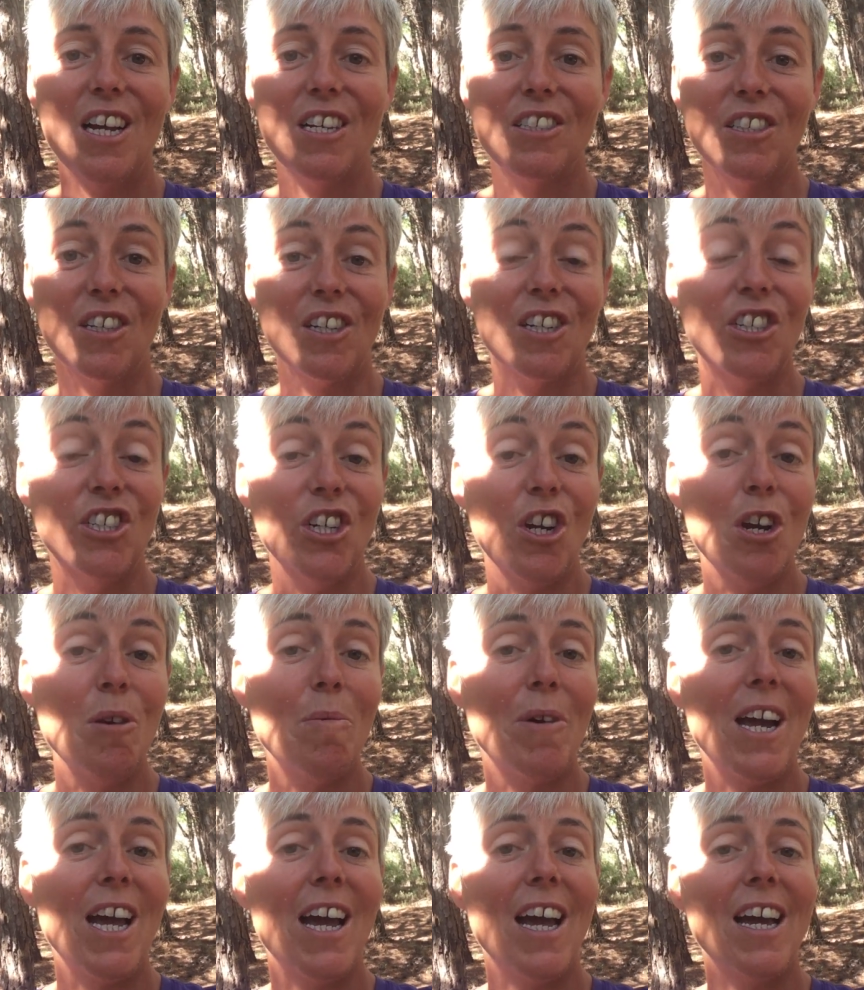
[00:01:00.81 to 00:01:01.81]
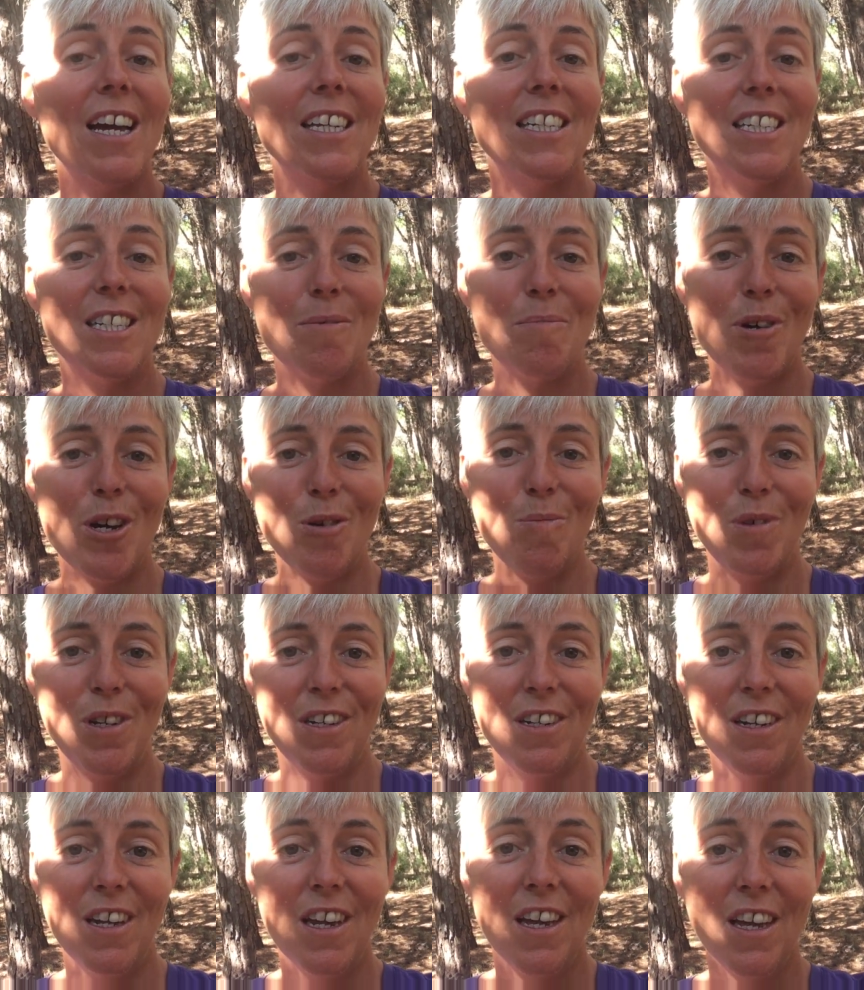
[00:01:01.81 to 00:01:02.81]
So I'm going to show you my hand in a
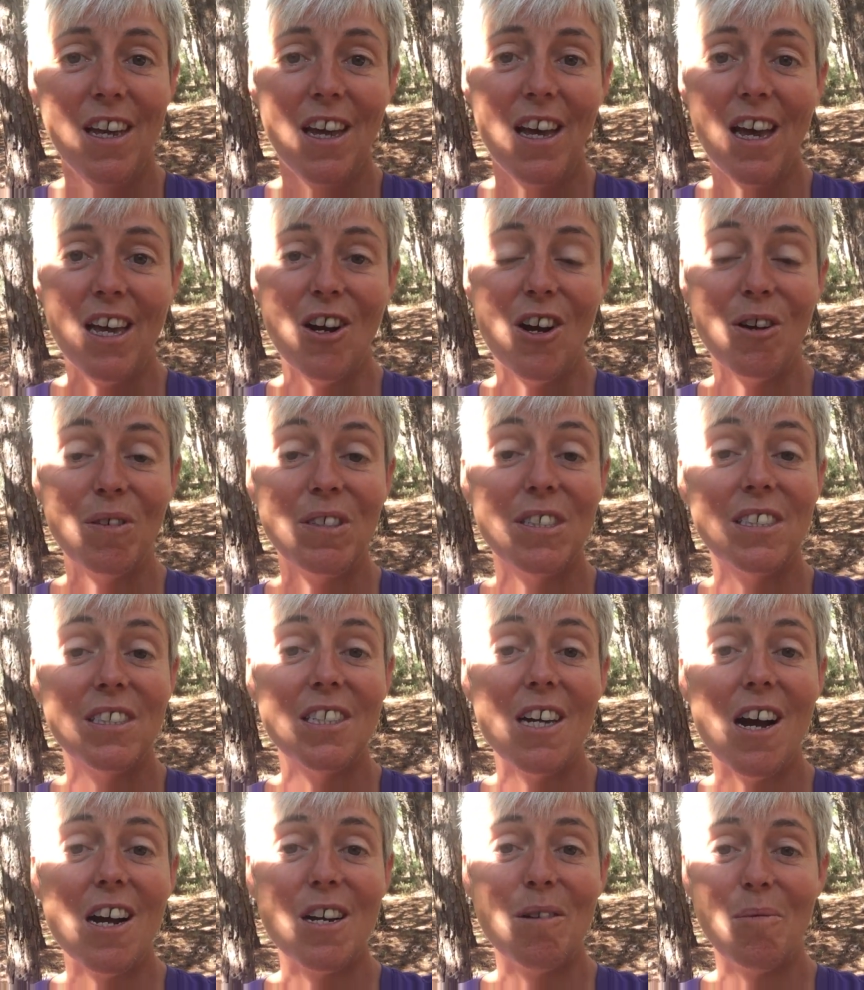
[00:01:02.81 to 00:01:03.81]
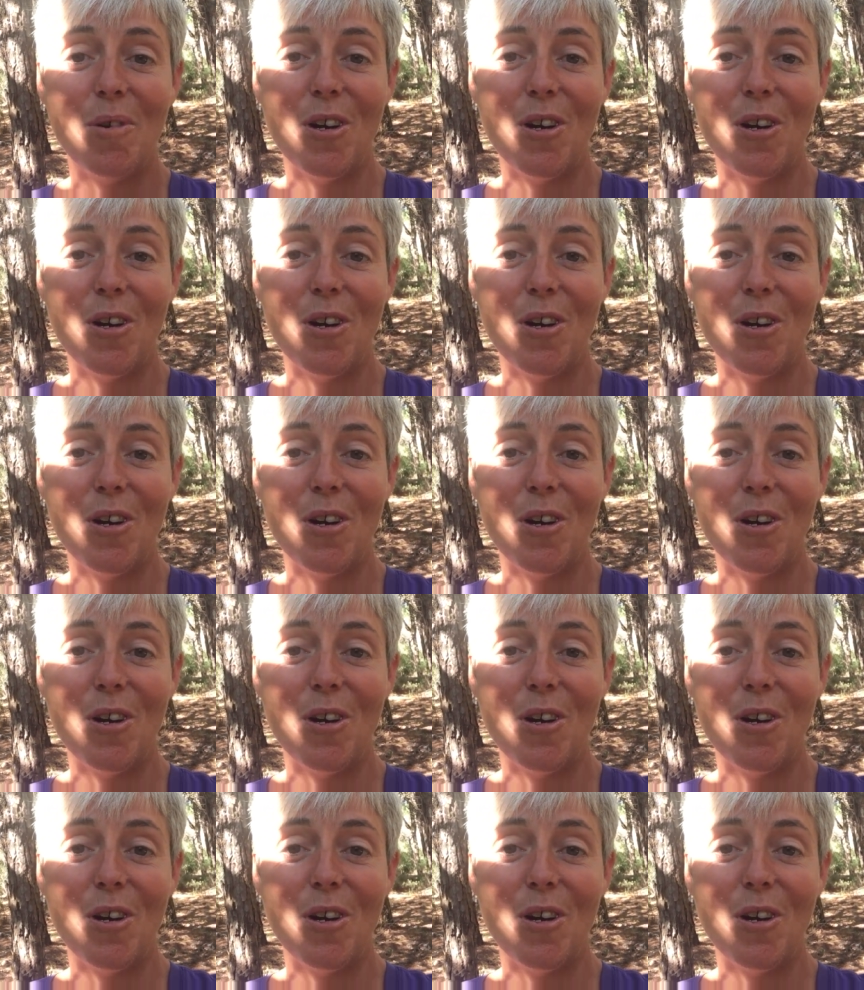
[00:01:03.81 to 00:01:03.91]
moment. And I was stung